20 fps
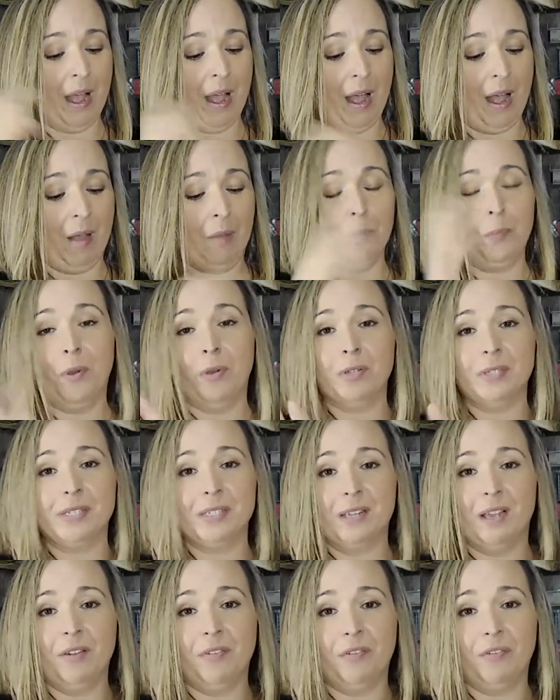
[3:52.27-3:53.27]
I'll post
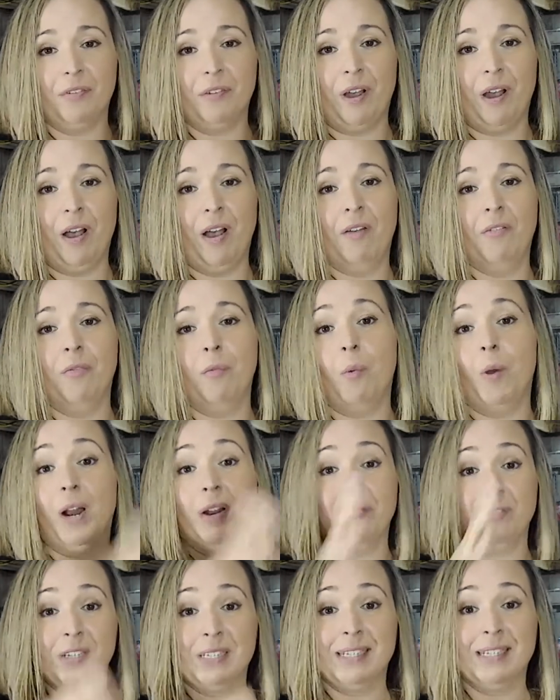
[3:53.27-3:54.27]
stuff of
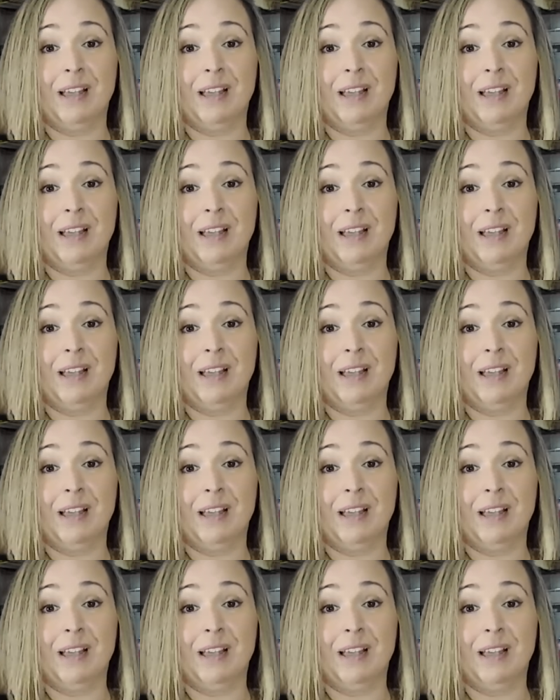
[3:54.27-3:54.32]
whatever